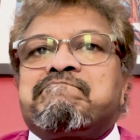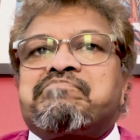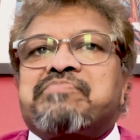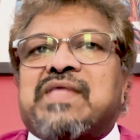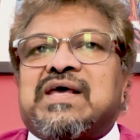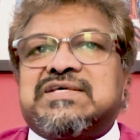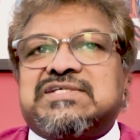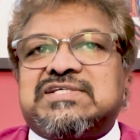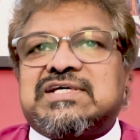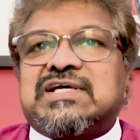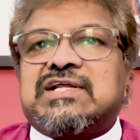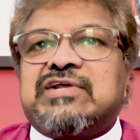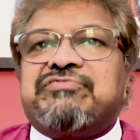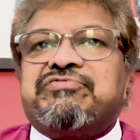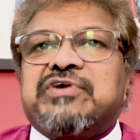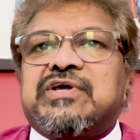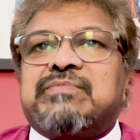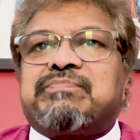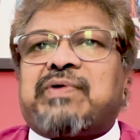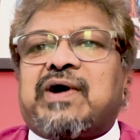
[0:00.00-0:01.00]
A
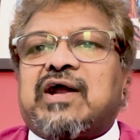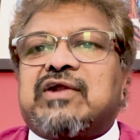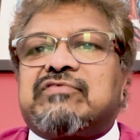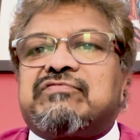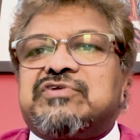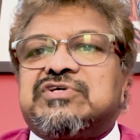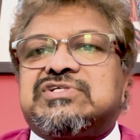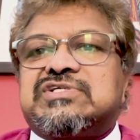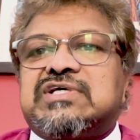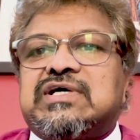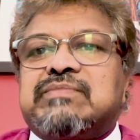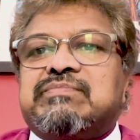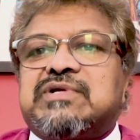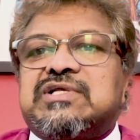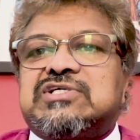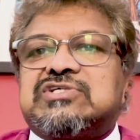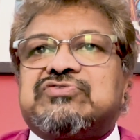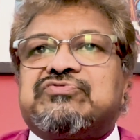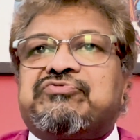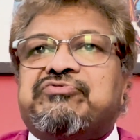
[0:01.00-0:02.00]
significant part of discernment
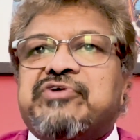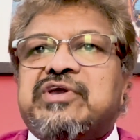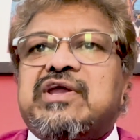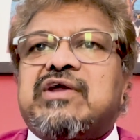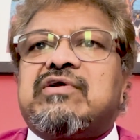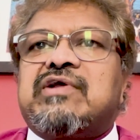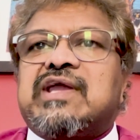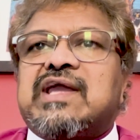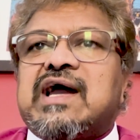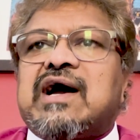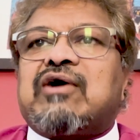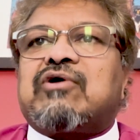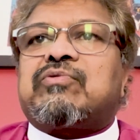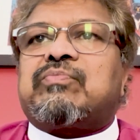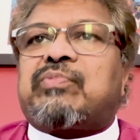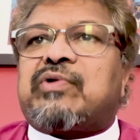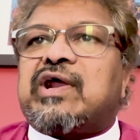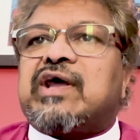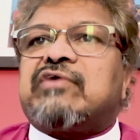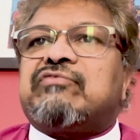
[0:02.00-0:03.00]
is figuring out
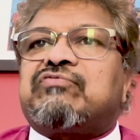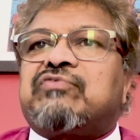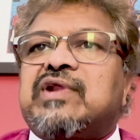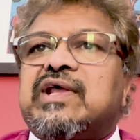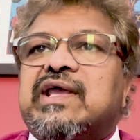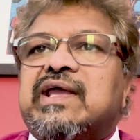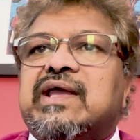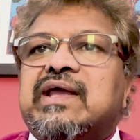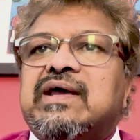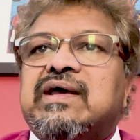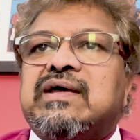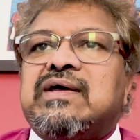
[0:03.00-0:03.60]
prayerfully